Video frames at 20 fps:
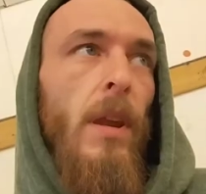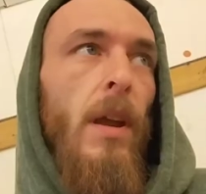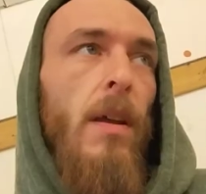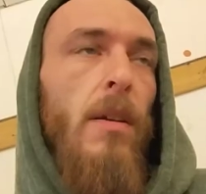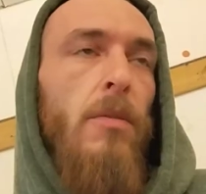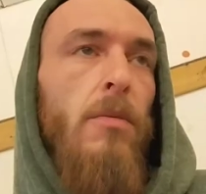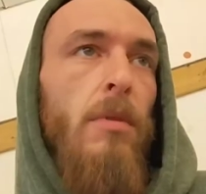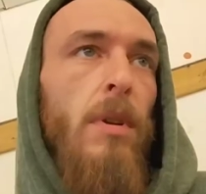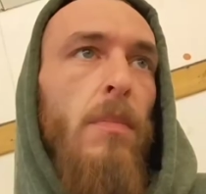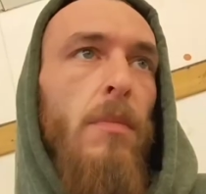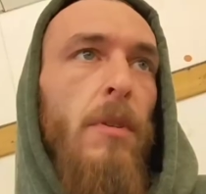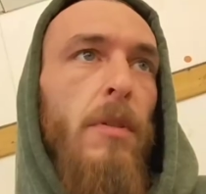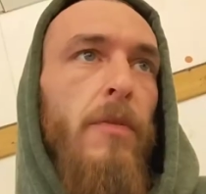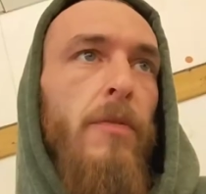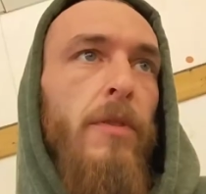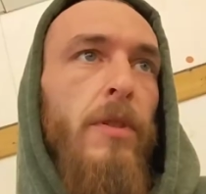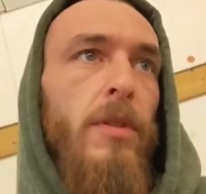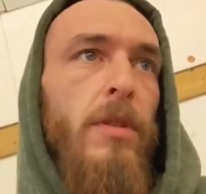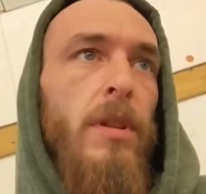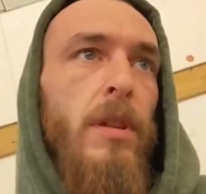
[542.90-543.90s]
I don't want my
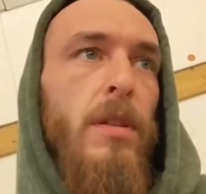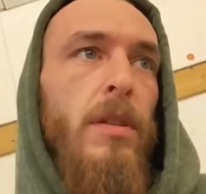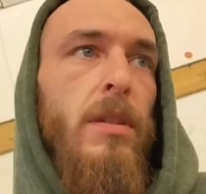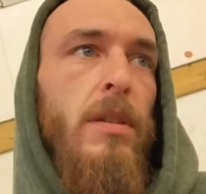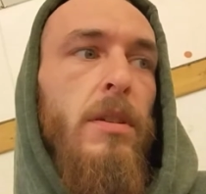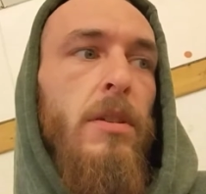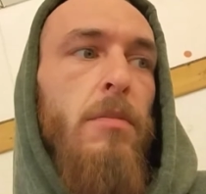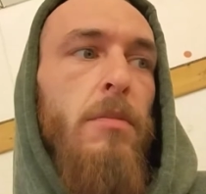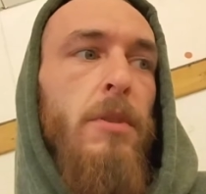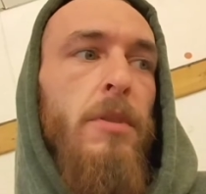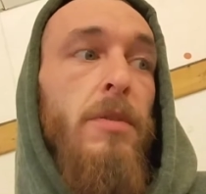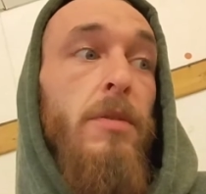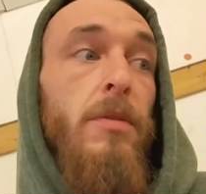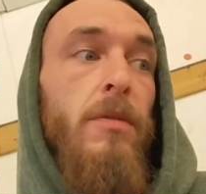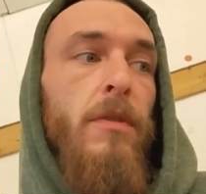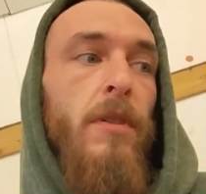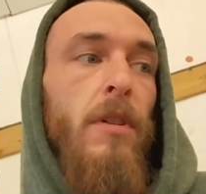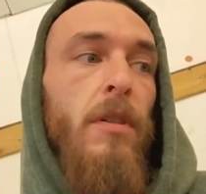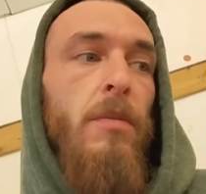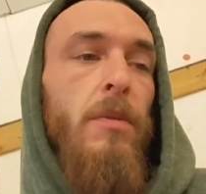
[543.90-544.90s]
first destination to be
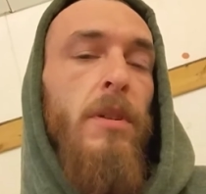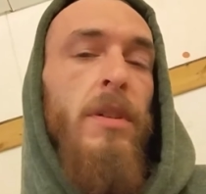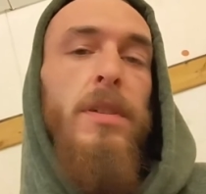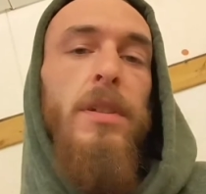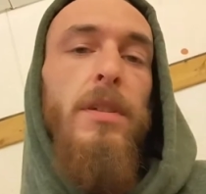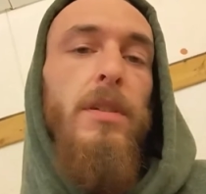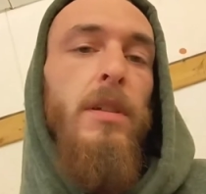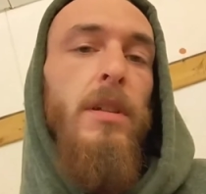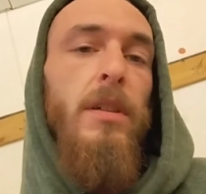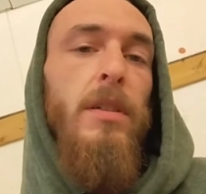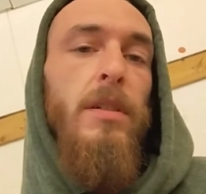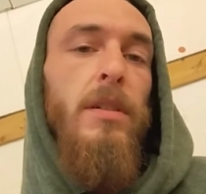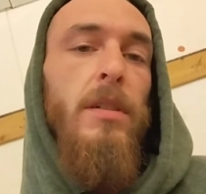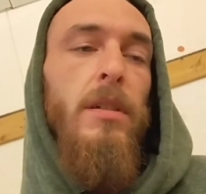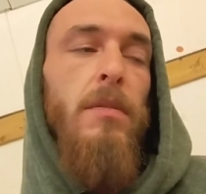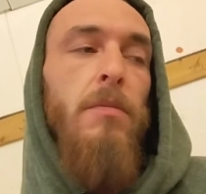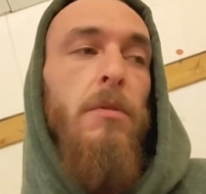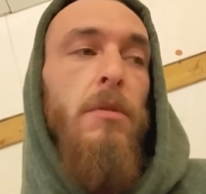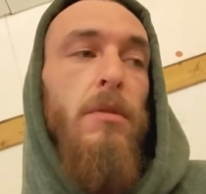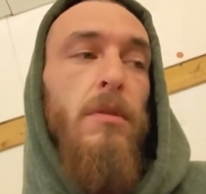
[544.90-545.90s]
too far away just in case
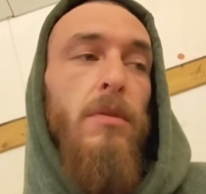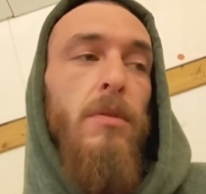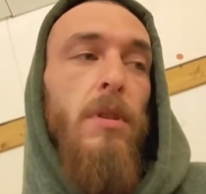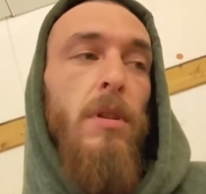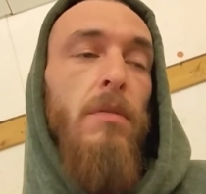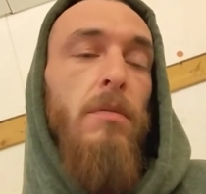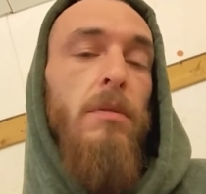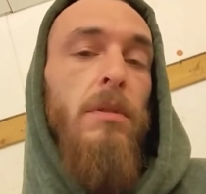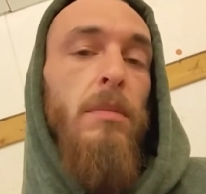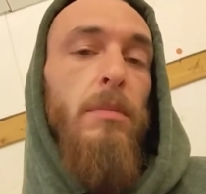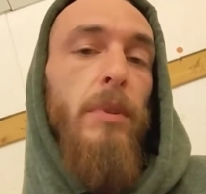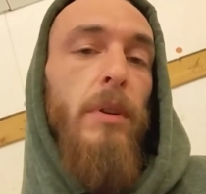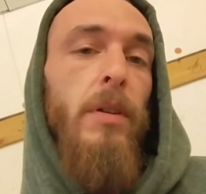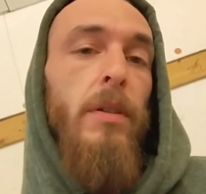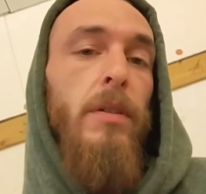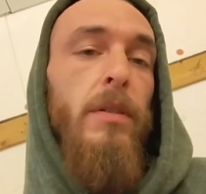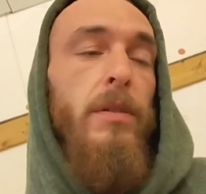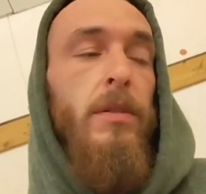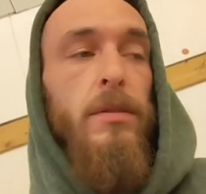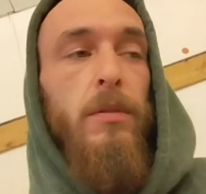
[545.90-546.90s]
something goes wrong with the
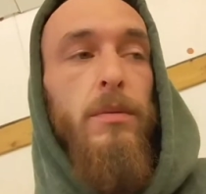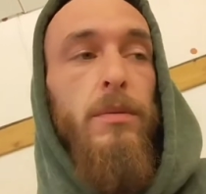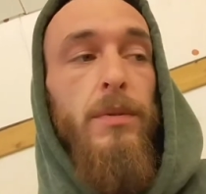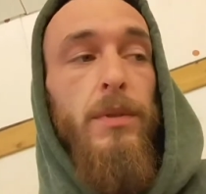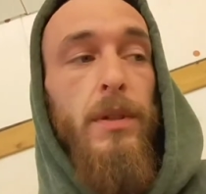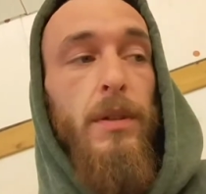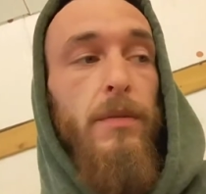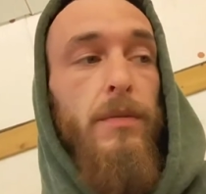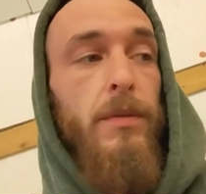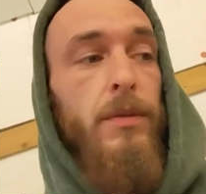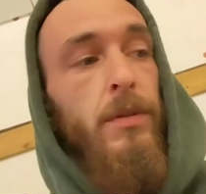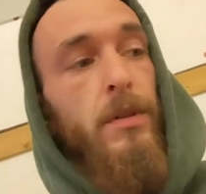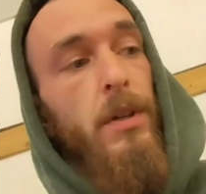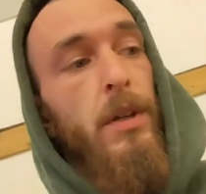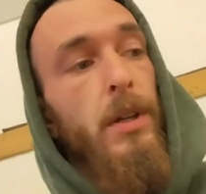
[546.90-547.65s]
bike or whatever.